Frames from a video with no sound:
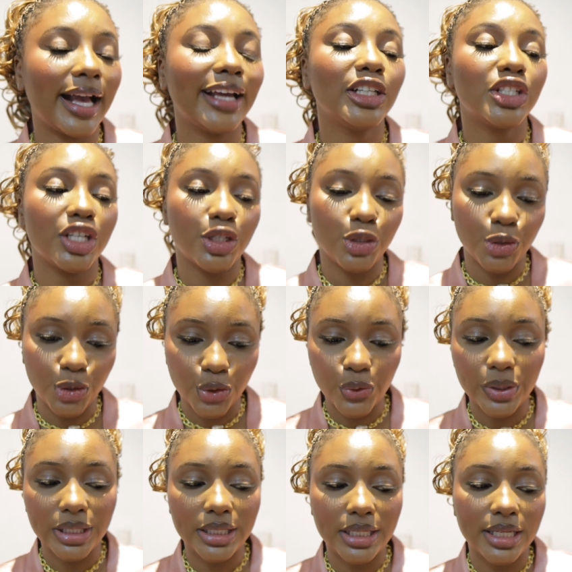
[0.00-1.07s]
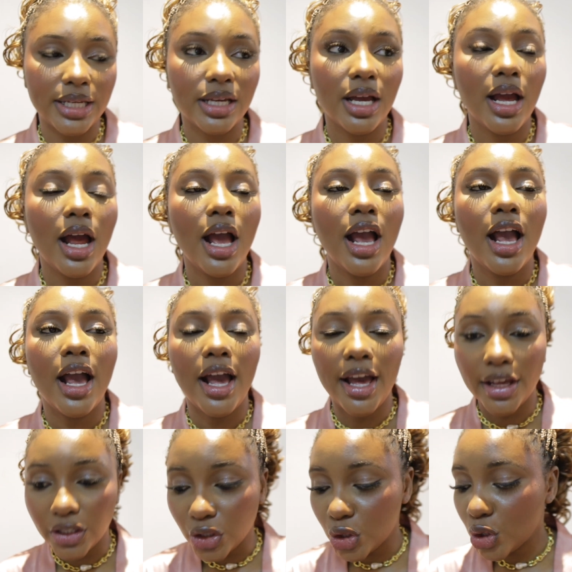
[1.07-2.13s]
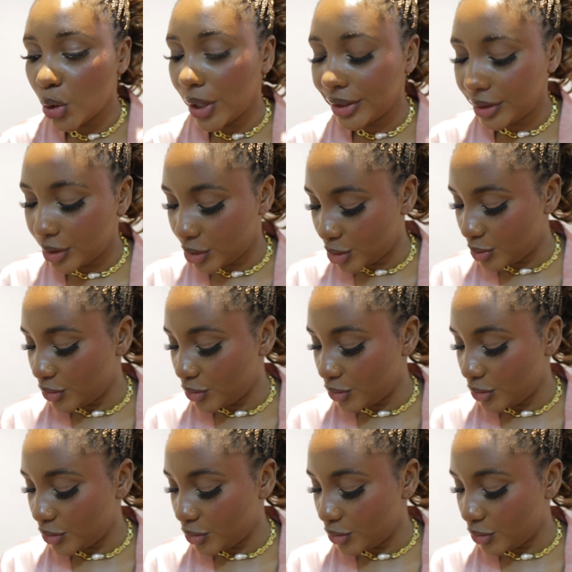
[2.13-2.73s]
like I genuinely enjoyed this